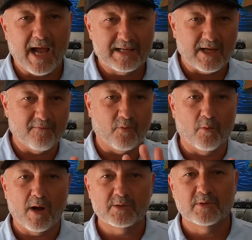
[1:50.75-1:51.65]
I take 4
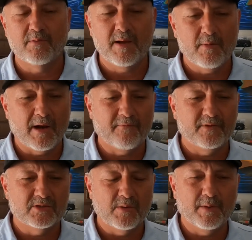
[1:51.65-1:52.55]
rods with me when I
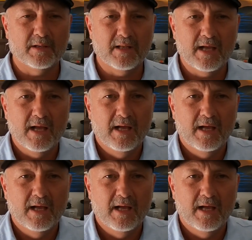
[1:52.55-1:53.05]
fish typically.